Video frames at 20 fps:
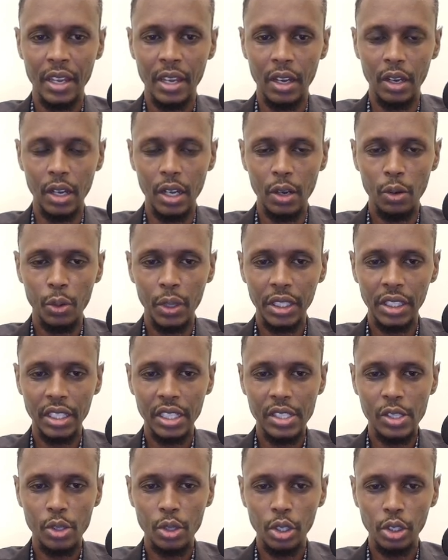What
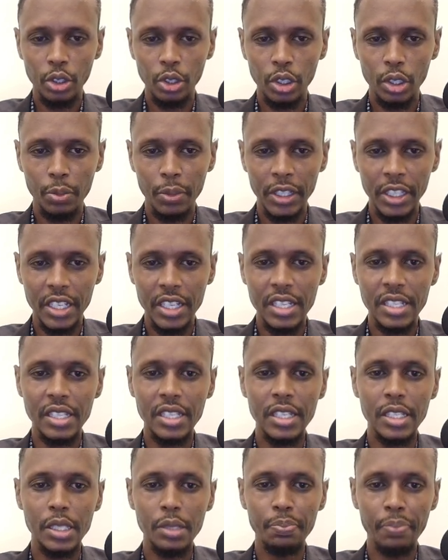is not automatic is
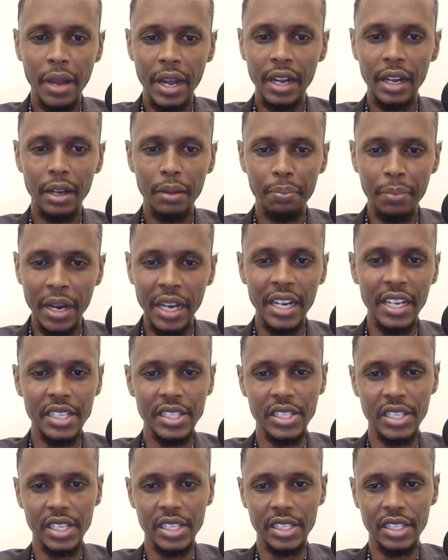this bank
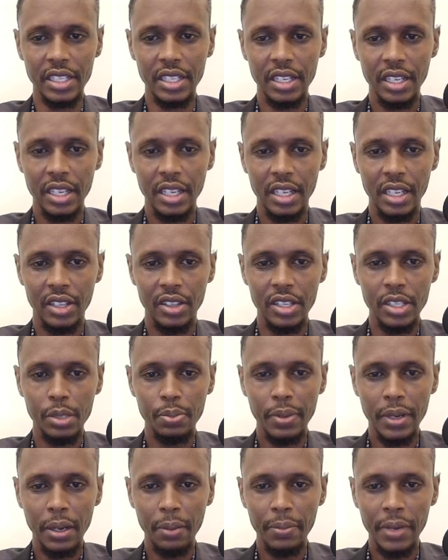balances. These
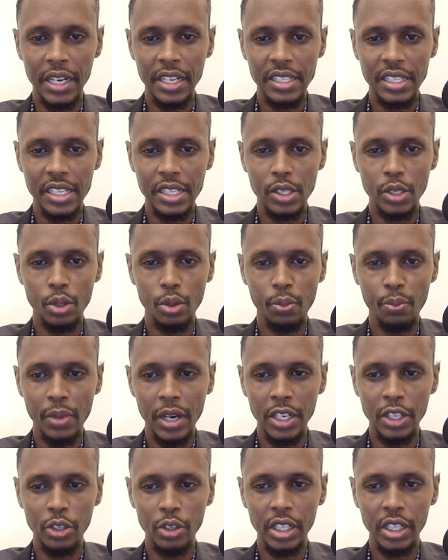bank balances, you
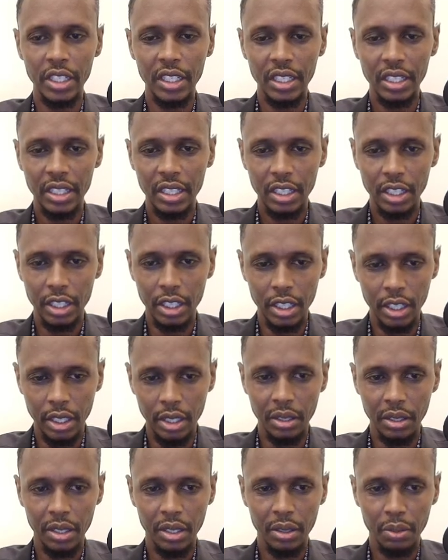manually
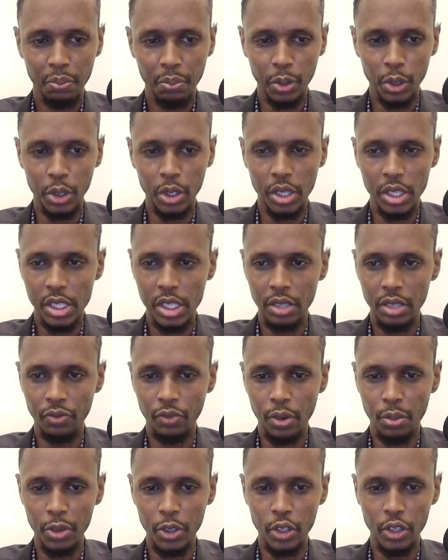input this
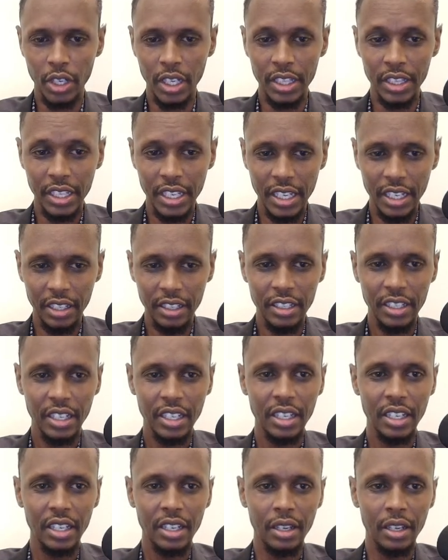information, and then
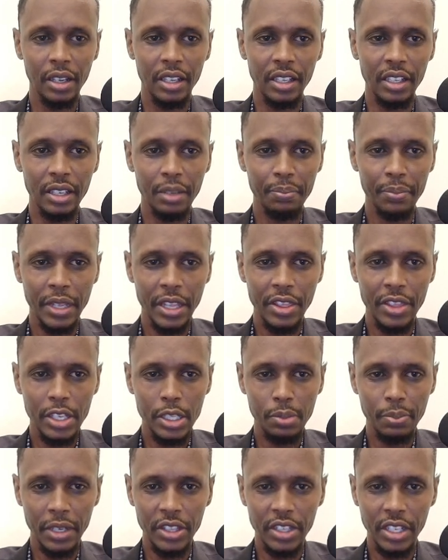
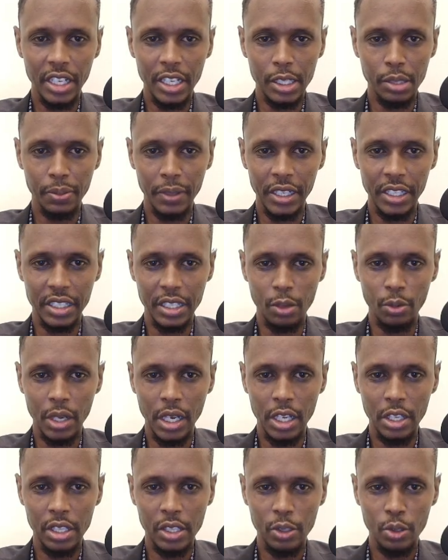this monthly expenditure, where
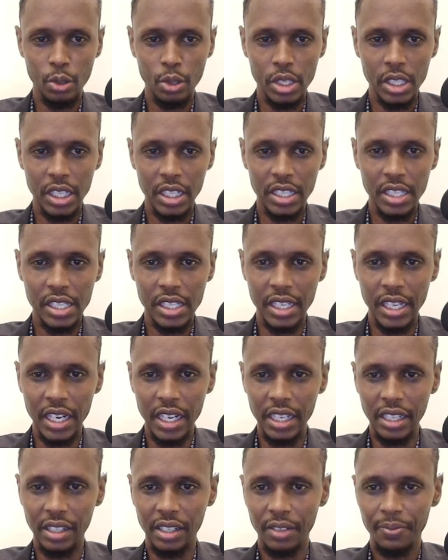you see it is
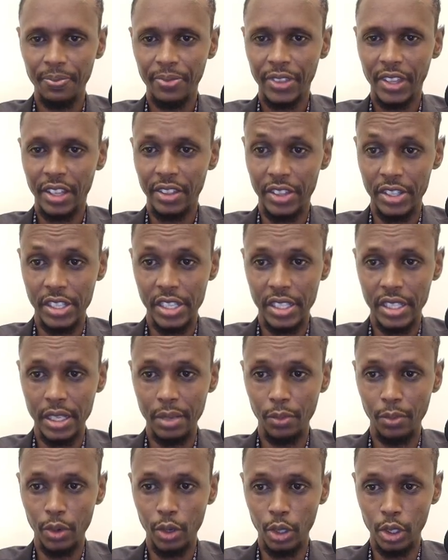gray, the
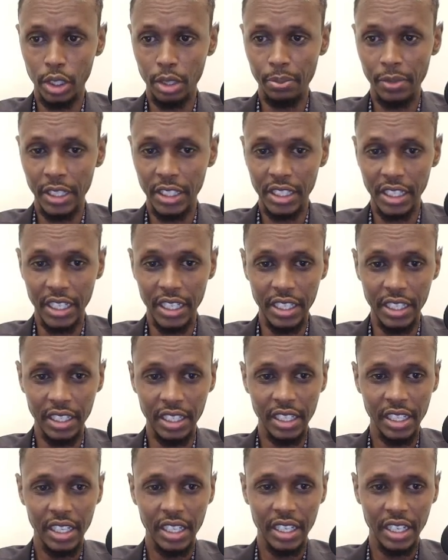system automatically
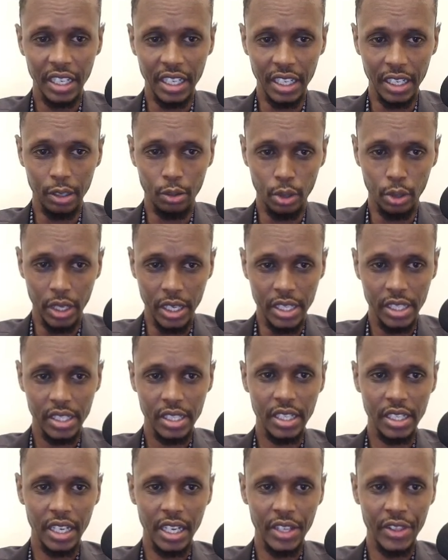calculates.
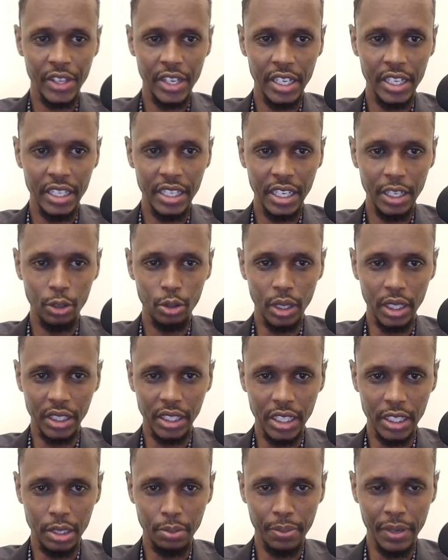And then here you
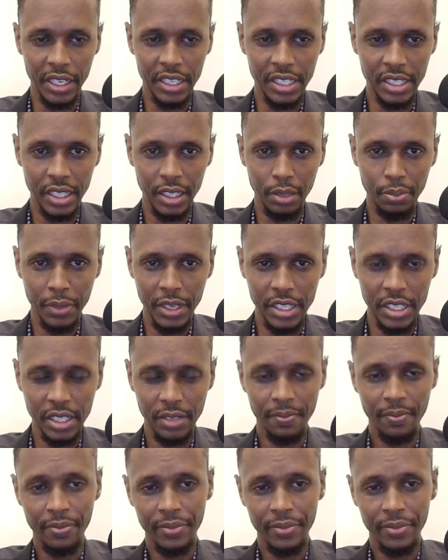attach bank statements.